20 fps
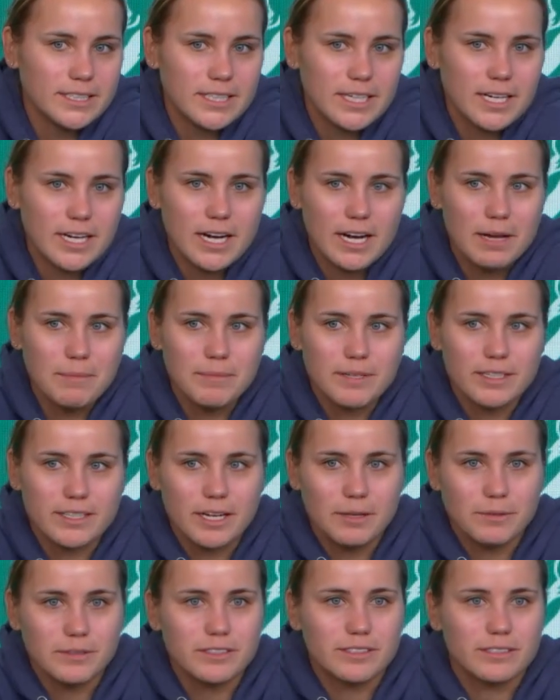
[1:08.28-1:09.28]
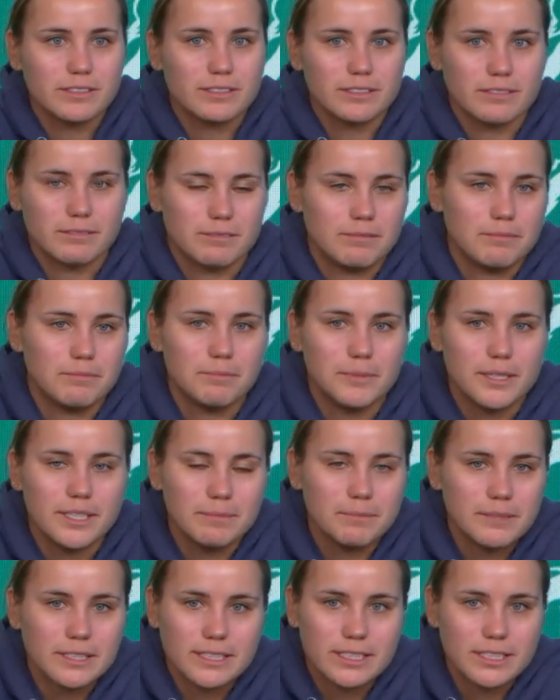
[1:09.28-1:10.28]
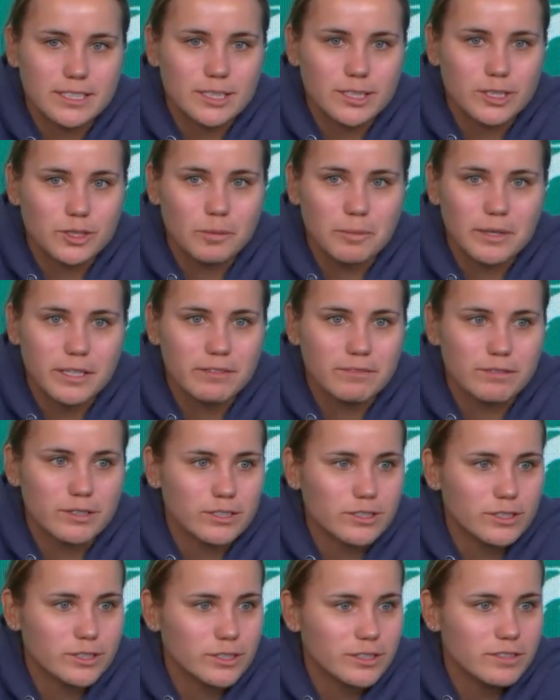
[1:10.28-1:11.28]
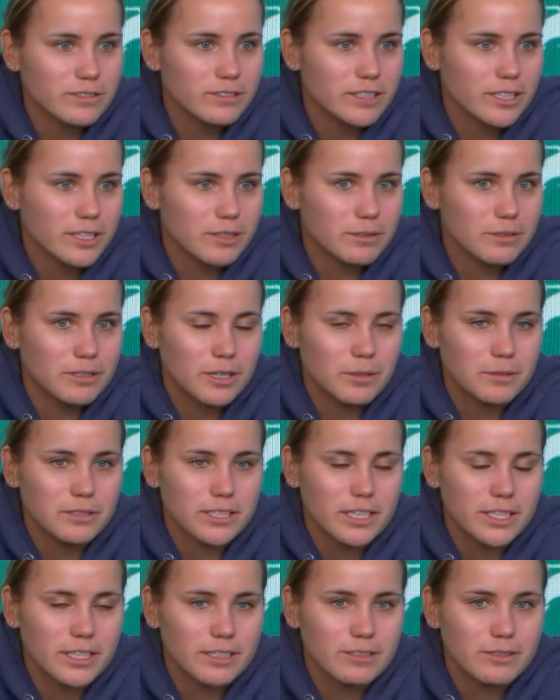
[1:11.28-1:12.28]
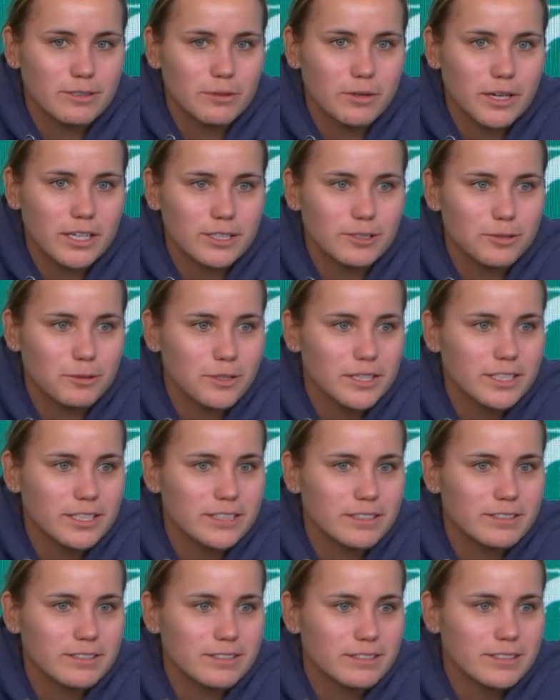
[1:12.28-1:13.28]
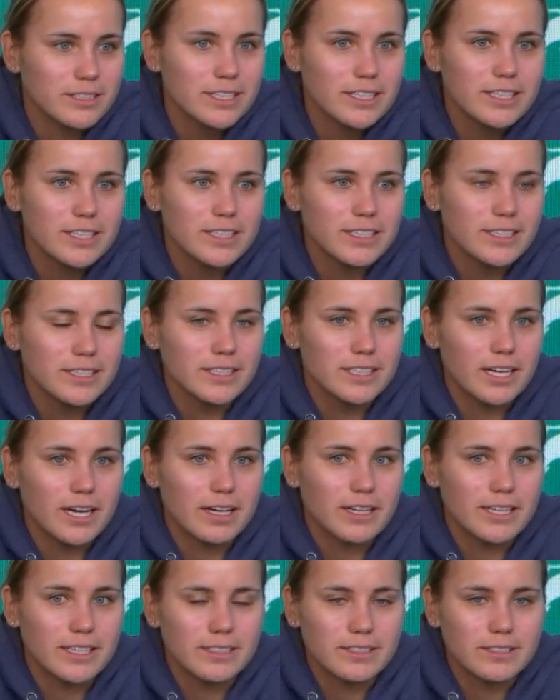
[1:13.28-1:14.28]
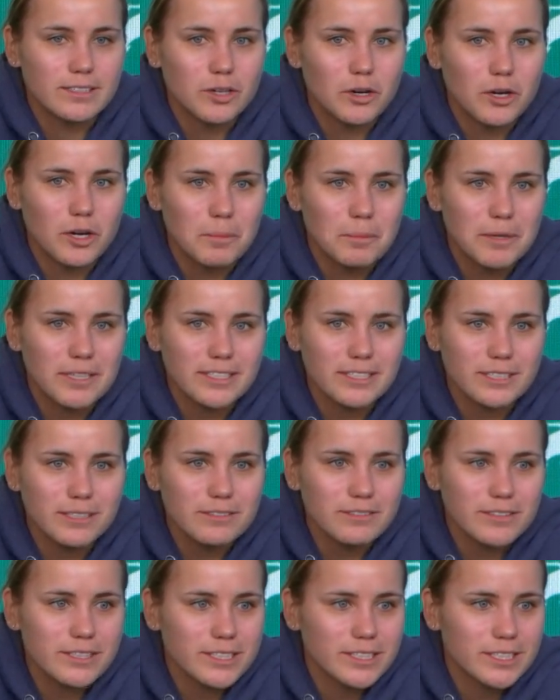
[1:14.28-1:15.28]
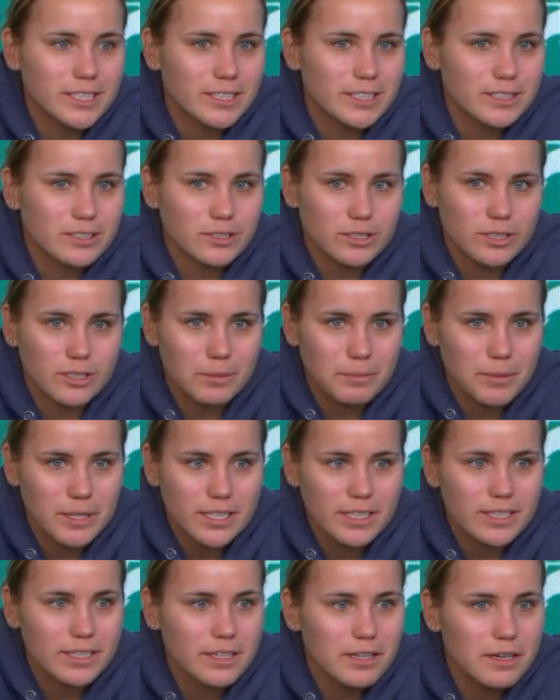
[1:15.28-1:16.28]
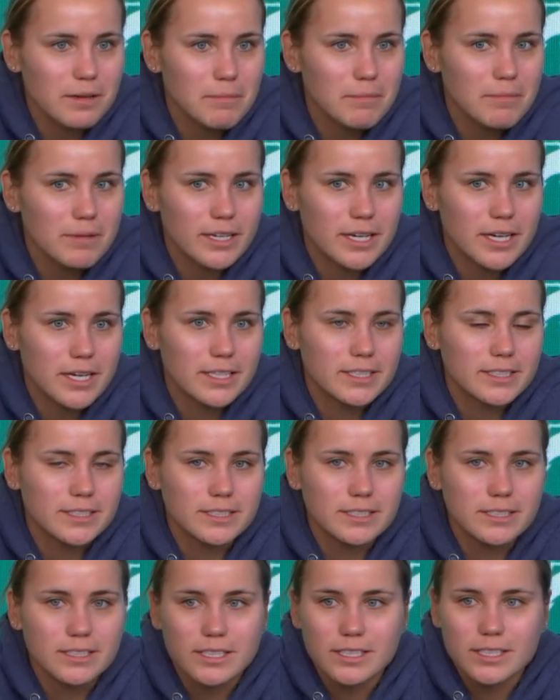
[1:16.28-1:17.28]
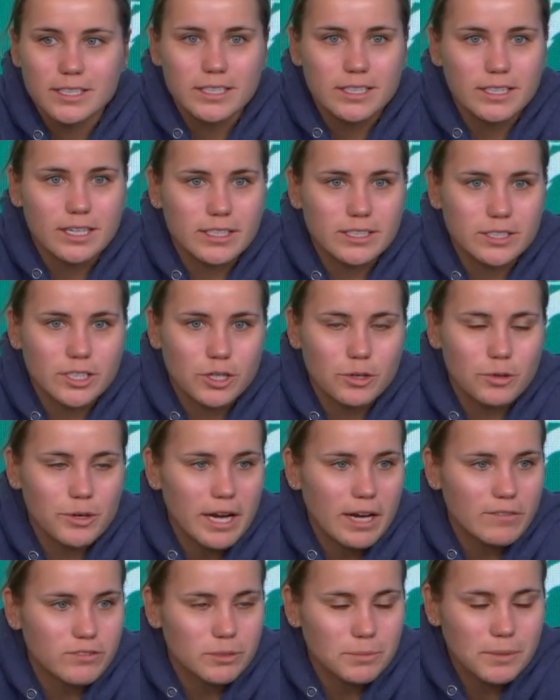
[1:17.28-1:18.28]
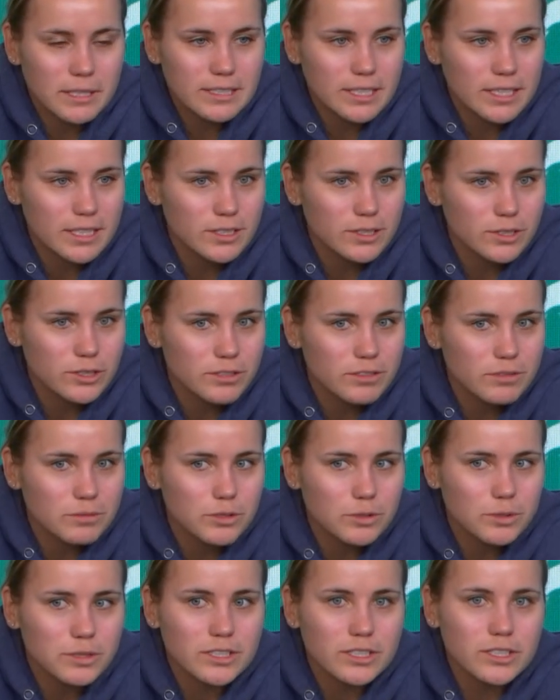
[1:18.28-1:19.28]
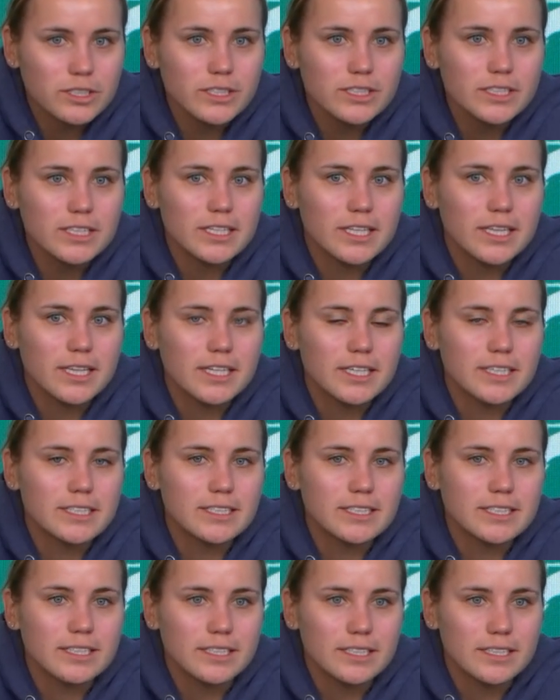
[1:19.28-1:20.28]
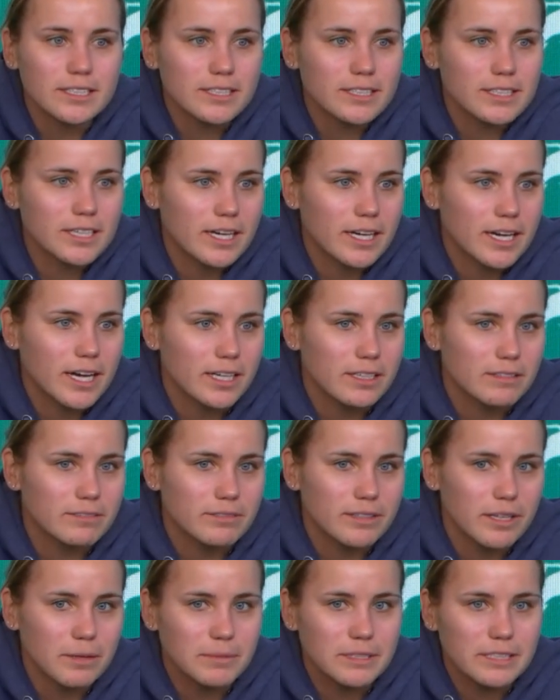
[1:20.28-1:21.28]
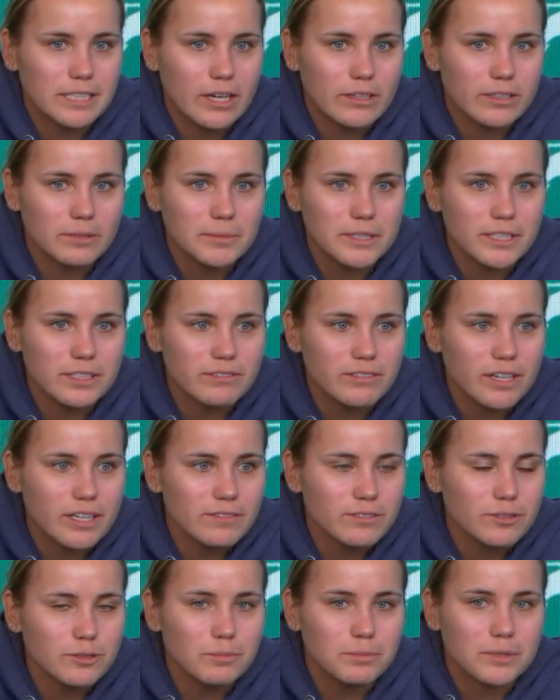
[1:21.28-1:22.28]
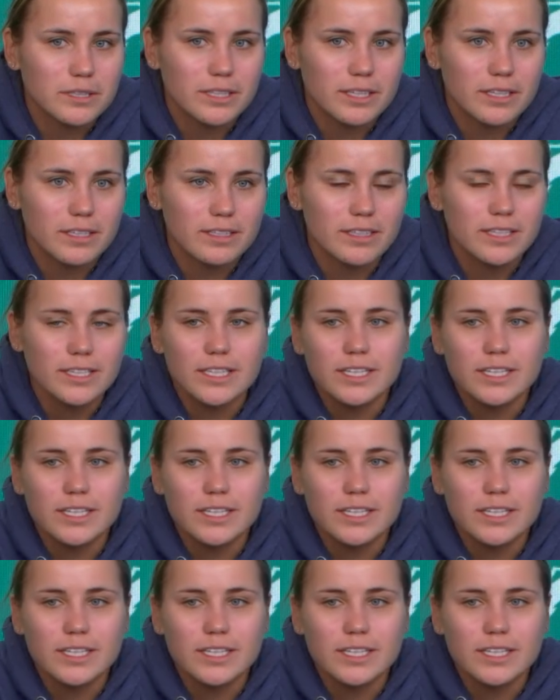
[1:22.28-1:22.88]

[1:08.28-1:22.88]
Yeah, I mean, I was missing so many first serves. Like, I was getting quite annoyed and, yeah, I guess hard on myself. And then I just started making them, and I started going after my second serves, which was good. And then, yeah, it kind of let me down a little bit at 5-2. But then,